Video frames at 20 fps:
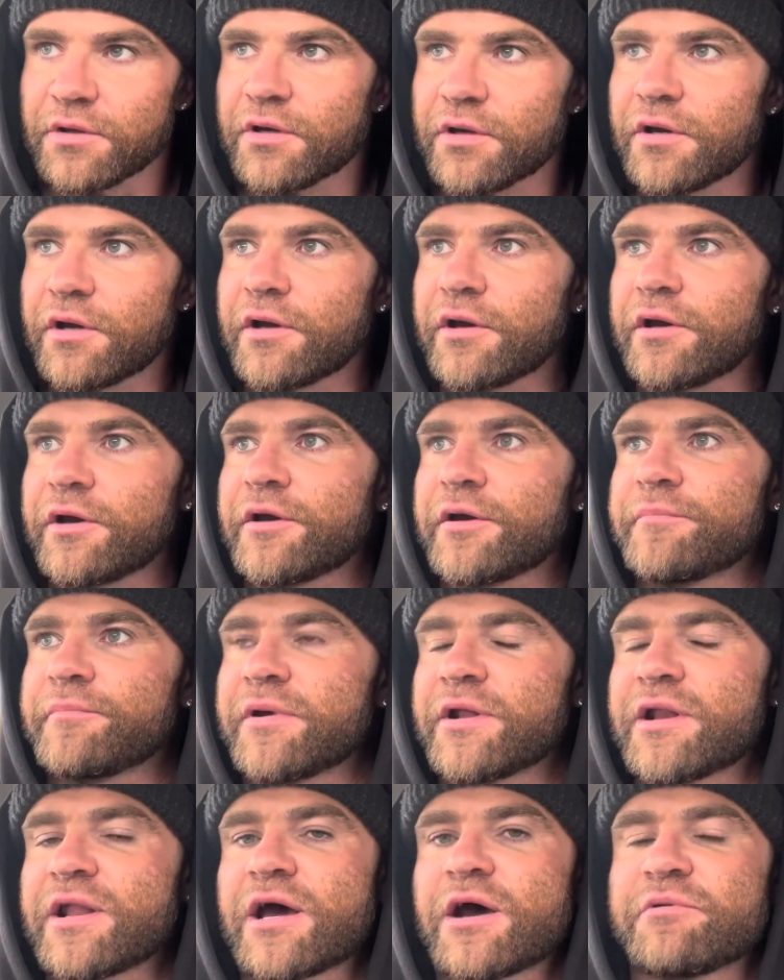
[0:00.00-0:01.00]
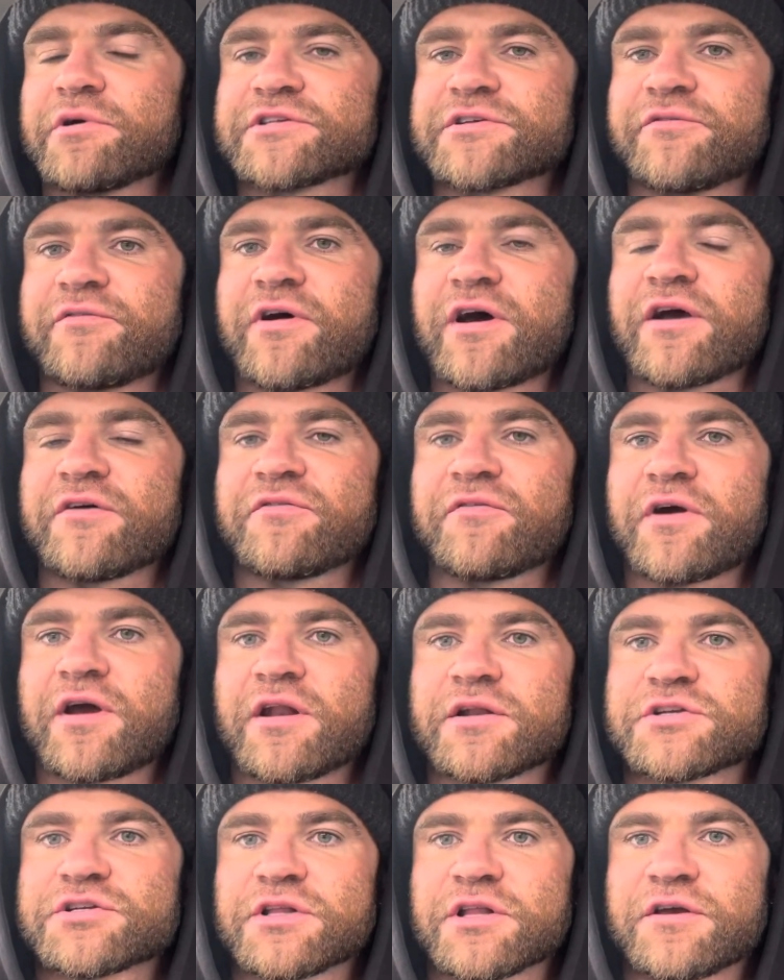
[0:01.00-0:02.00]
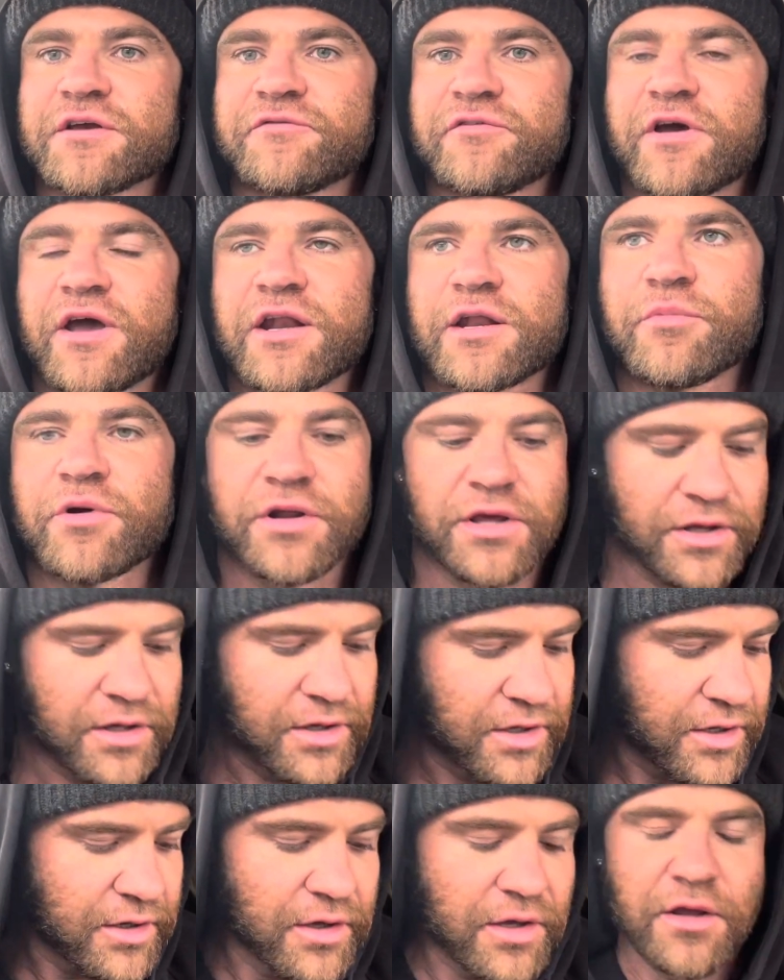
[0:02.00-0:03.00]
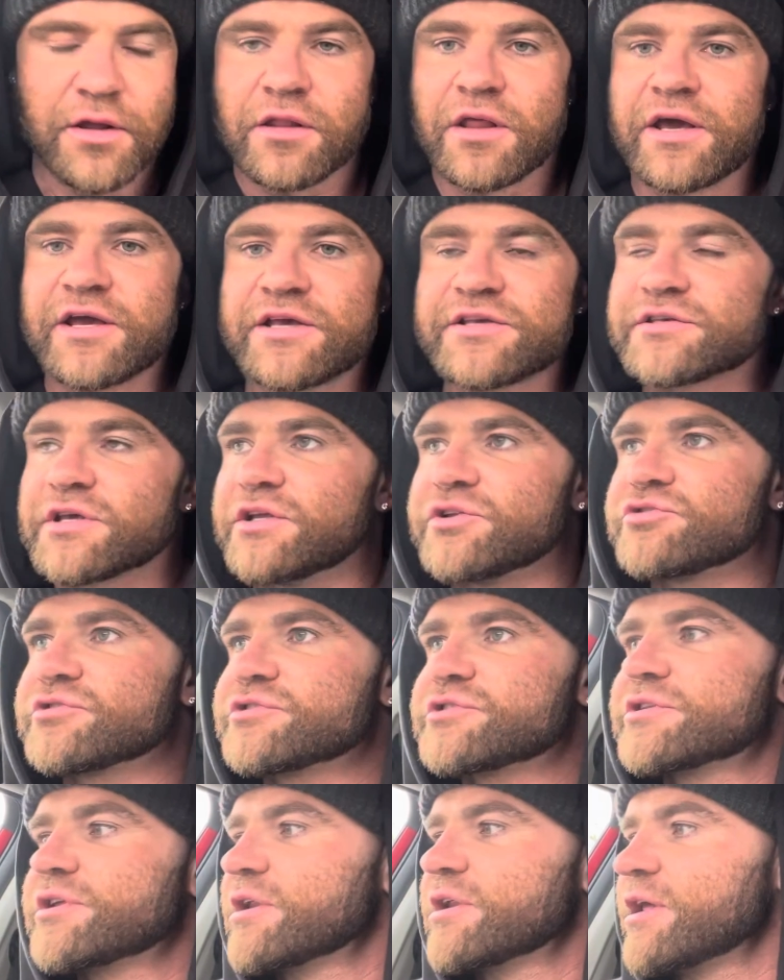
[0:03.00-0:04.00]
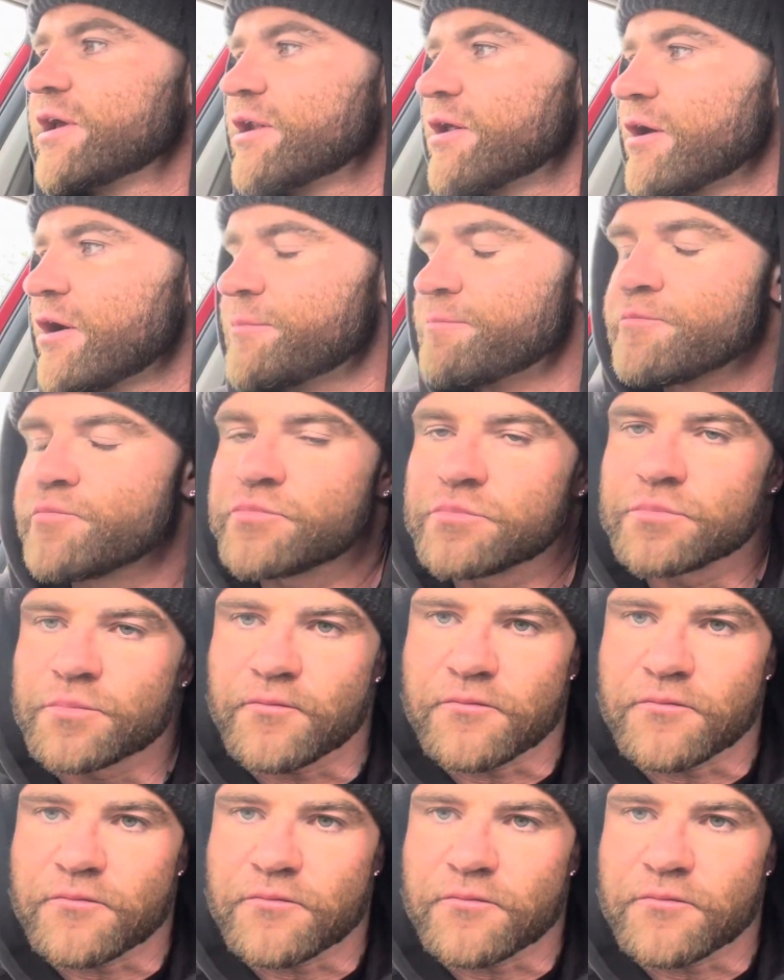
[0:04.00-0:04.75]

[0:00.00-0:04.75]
and how I survive financially. For anybody that is interested in